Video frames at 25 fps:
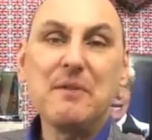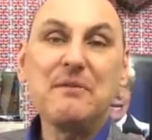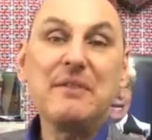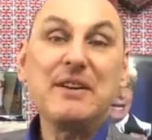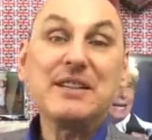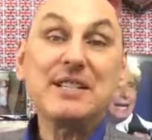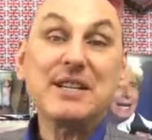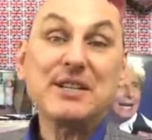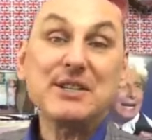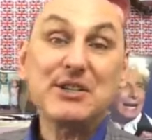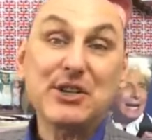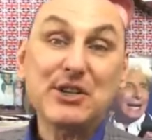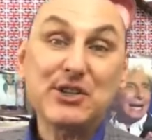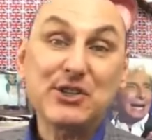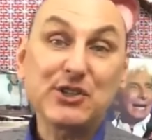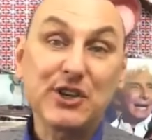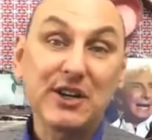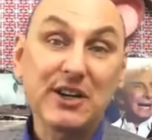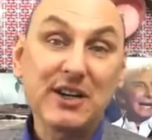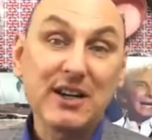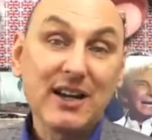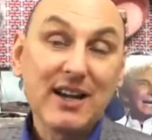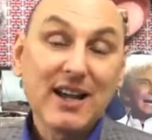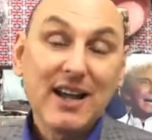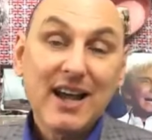with his
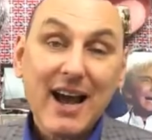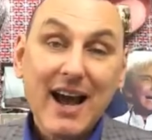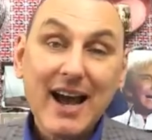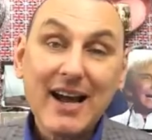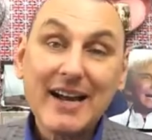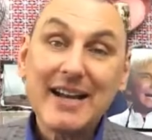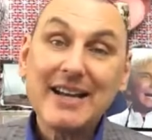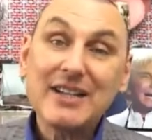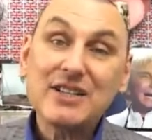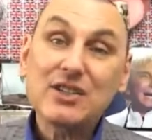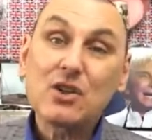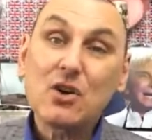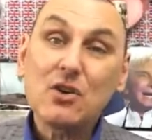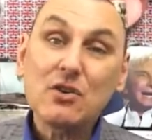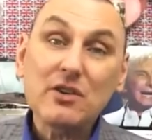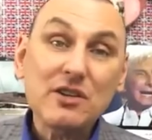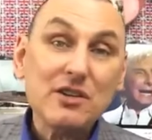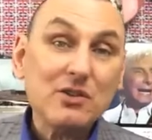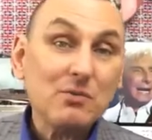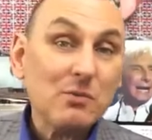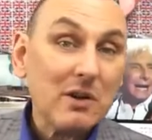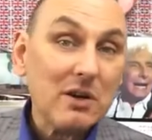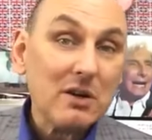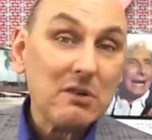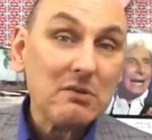assistant, and he's
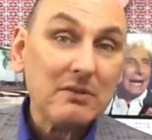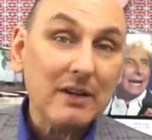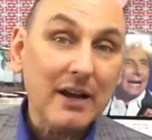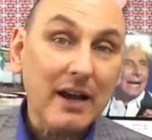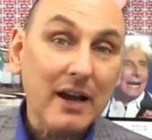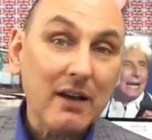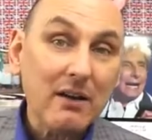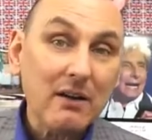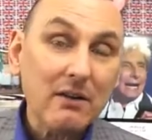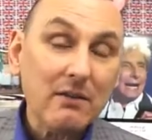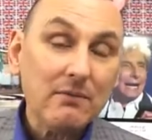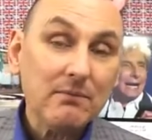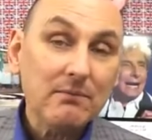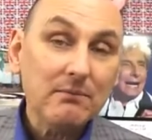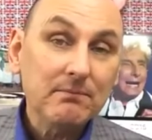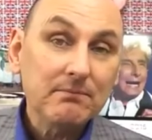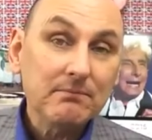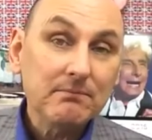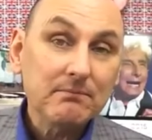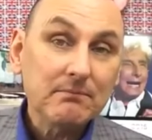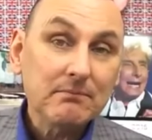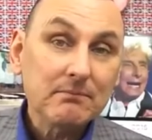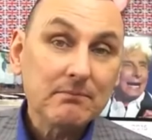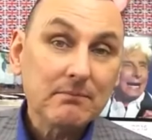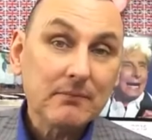gone as well now.
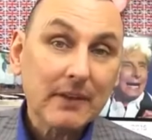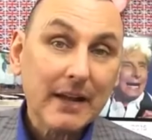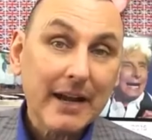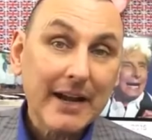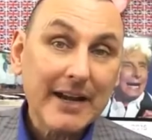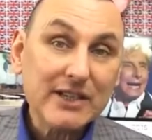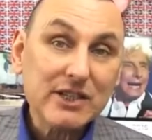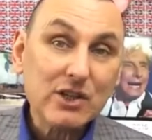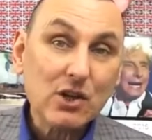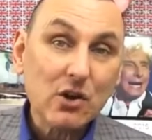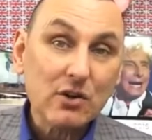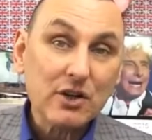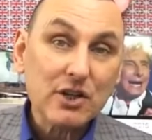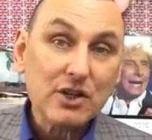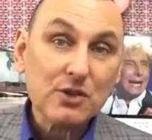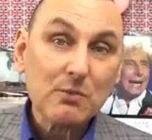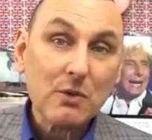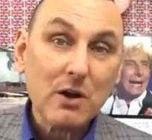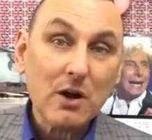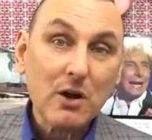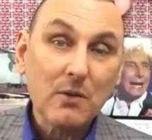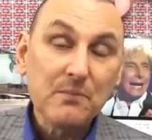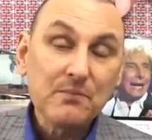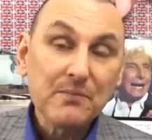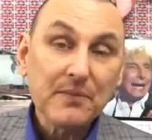He's gone
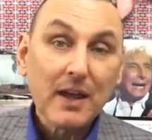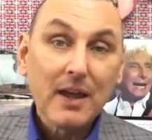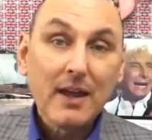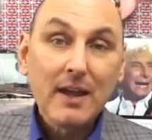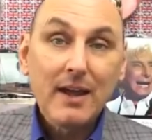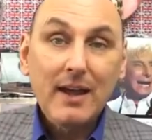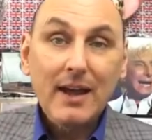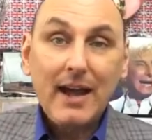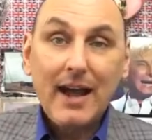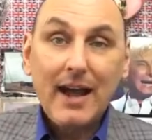as well,